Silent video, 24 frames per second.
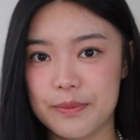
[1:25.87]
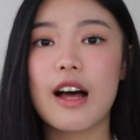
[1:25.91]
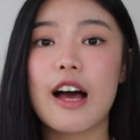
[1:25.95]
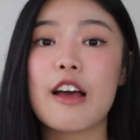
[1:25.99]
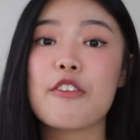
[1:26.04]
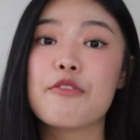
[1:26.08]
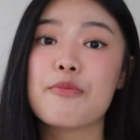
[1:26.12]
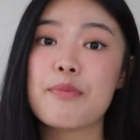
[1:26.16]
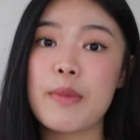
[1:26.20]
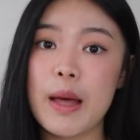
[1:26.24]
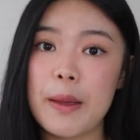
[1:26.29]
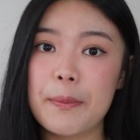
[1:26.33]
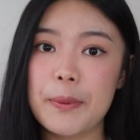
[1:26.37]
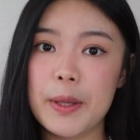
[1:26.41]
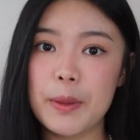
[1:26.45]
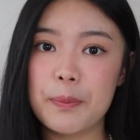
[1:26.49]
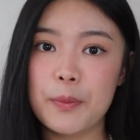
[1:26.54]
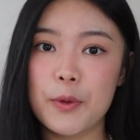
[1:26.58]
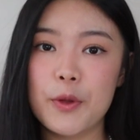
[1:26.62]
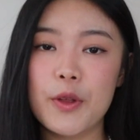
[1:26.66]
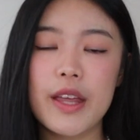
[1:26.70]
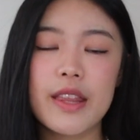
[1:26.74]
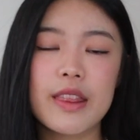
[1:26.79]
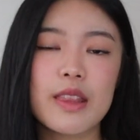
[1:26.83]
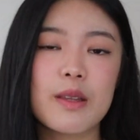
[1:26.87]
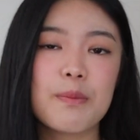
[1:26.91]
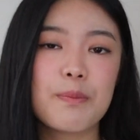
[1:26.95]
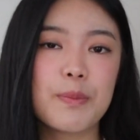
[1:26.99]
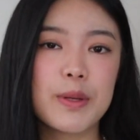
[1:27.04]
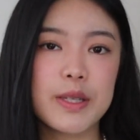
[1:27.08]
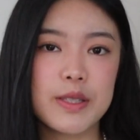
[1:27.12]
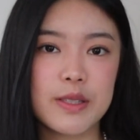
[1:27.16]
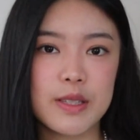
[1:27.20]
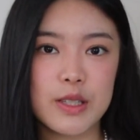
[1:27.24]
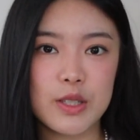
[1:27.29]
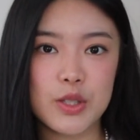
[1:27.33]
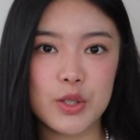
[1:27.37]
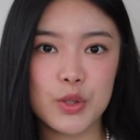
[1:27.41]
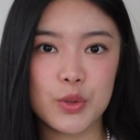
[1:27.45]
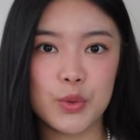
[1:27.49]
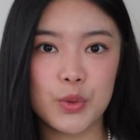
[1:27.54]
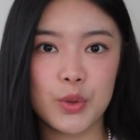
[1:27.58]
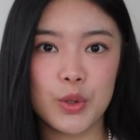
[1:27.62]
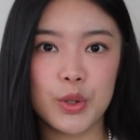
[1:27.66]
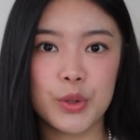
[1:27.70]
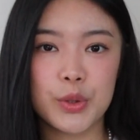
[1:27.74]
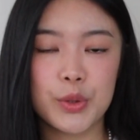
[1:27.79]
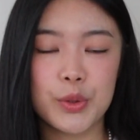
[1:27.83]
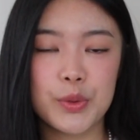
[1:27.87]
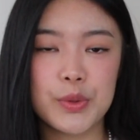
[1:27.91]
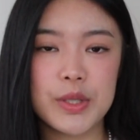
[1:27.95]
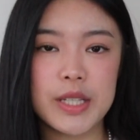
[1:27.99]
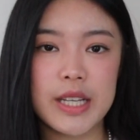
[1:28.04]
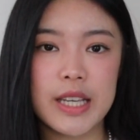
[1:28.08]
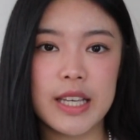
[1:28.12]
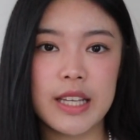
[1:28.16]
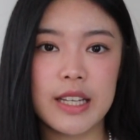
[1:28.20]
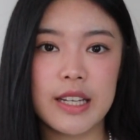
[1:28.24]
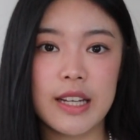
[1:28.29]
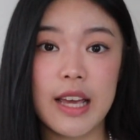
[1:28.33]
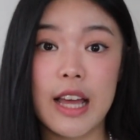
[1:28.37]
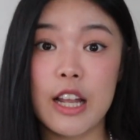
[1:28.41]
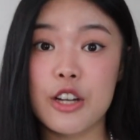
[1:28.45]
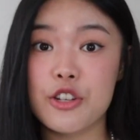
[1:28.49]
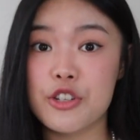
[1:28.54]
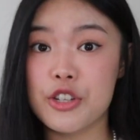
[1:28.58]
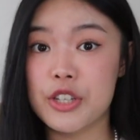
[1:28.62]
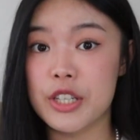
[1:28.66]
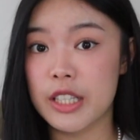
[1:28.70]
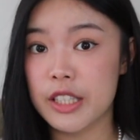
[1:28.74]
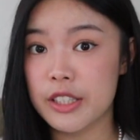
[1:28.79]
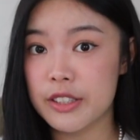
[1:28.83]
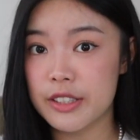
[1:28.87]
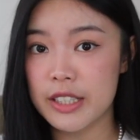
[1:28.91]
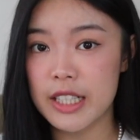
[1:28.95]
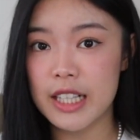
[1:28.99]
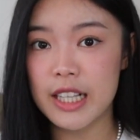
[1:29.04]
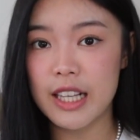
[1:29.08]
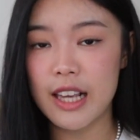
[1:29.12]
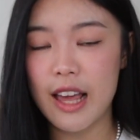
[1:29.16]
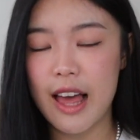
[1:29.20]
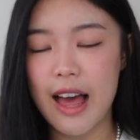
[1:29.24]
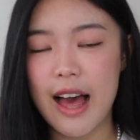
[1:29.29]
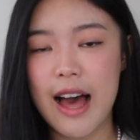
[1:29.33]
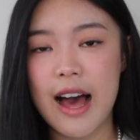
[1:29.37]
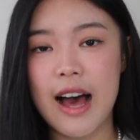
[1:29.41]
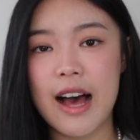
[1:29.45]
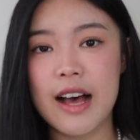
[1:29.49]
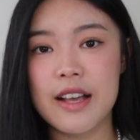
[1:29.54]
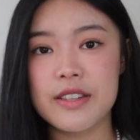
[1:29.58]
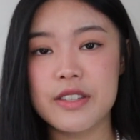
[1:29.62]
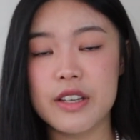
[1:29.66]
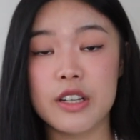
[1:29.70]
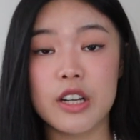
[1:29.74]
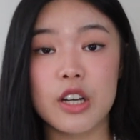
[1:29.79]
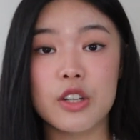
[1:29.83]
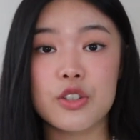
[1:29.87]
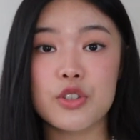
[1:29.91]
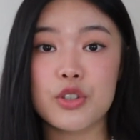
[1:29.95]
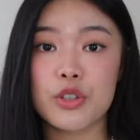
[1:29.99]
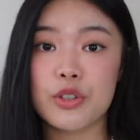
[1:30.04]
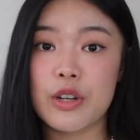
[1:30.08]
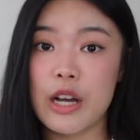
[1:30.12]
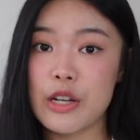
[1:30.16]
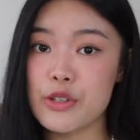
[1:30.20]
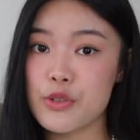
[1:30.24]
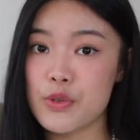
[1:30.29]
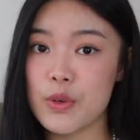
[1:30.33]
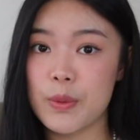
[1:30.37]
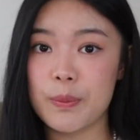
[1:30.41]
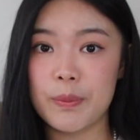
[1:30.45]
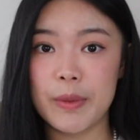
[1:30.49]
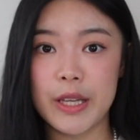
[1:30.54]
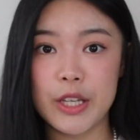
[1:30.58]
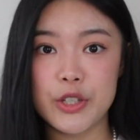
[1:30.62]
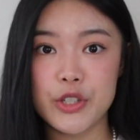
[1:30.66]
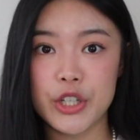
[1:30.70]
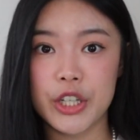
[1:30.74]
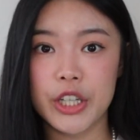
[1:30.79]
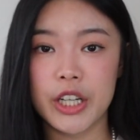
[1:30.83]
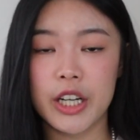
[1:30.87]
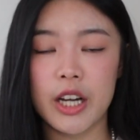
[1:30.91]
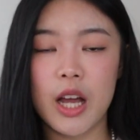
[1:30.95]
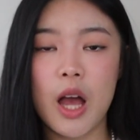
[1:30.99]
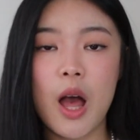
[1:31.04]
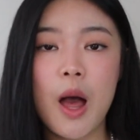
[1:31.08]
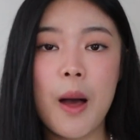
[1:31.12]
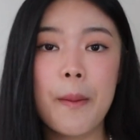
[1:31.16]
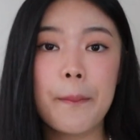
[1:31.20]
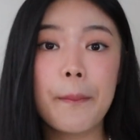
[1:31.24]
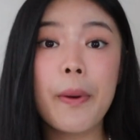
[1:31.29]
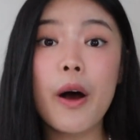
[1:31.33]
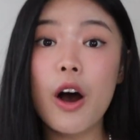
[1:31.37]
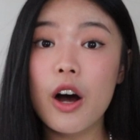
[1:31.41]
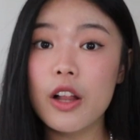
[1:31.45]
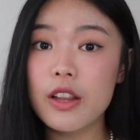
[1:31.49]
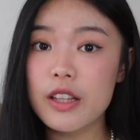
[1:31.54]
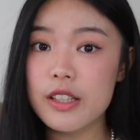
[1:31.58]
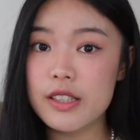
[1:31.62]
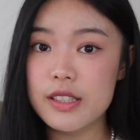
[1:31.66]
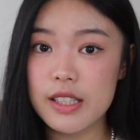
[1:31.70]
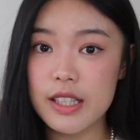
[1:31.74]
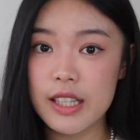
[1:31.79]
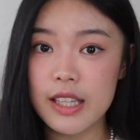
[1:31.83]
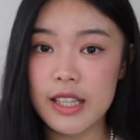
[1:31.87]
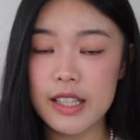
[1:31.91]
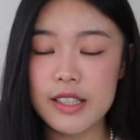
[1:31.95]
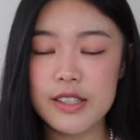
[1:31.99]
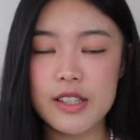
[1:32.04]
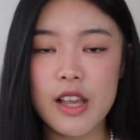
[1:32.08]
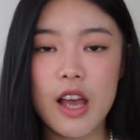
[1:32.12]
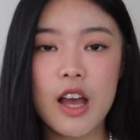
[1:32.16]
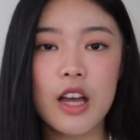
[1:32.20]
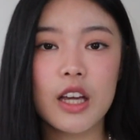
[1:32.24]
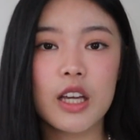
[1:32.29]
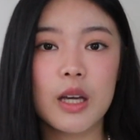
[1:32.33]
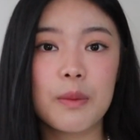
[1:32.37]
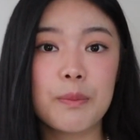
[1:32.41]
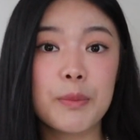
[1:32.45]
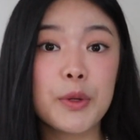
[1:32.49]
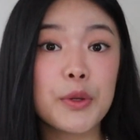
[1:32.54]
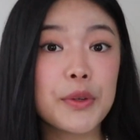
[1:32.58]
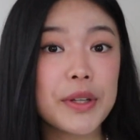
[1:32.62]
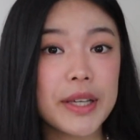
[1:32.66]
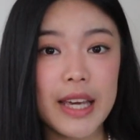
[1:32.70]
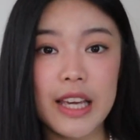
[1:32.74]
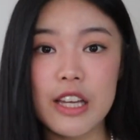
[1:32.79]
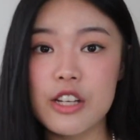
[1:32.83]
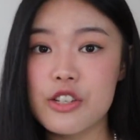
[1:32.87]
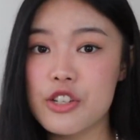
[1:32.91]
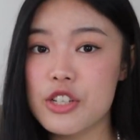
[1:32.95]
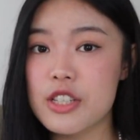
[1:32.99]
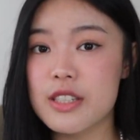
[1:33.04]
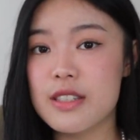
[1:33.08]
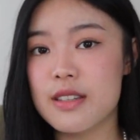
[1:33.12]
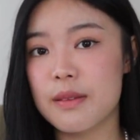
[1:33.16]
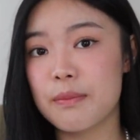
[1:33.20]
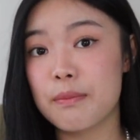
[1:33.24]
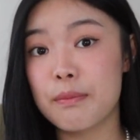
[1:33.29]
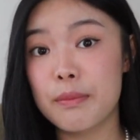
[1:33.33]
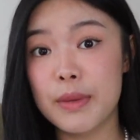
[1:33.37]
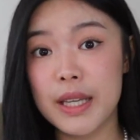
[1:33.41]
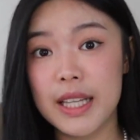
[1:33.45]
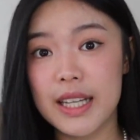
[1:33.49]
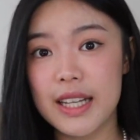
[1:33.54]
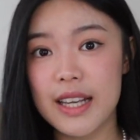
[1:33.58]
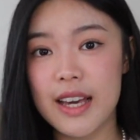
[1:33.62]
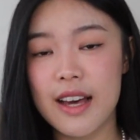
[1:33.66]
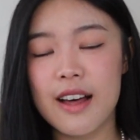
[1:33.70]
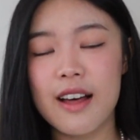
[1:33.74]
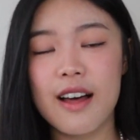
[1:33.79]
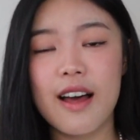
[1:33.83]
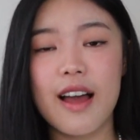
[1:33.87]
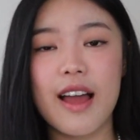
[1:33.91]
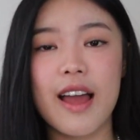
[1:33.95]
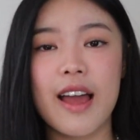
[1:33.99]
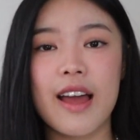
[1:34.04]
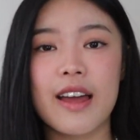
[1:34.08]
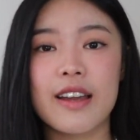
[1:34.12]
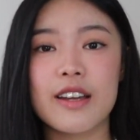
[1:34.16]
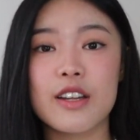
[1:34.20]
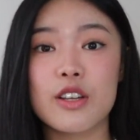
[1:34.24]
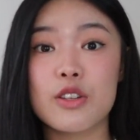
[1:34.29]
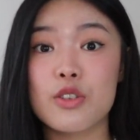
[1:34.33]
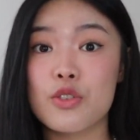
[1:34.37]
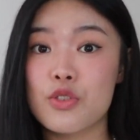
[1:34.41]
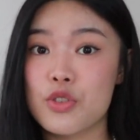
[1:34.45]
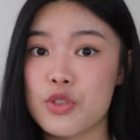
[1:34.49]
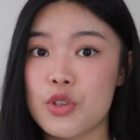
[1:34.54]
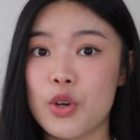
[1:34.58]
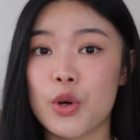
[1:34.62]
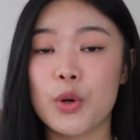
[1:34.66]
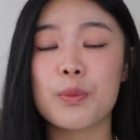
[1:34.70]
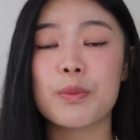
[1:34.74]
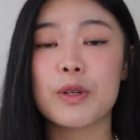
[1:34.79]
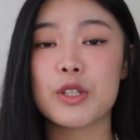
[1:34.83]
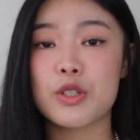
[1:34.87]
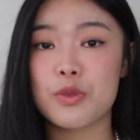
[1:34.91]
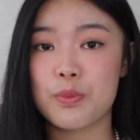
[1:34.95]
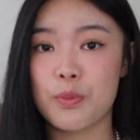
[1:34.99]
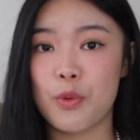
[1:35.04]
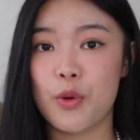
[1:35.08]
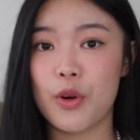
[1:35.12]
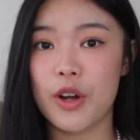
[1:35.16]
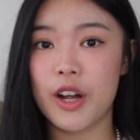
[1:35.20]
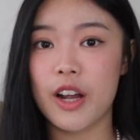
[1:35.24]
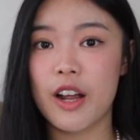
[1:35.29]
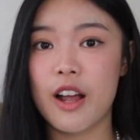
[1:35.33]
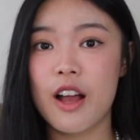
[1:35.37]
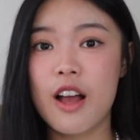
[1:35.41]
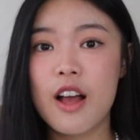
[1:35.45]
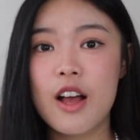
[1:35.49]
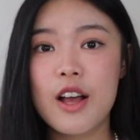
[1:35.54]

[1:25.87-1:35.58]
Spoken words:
I've met people in the business school who did engineering as an undergraduate major, politics, communications and media, and so much more.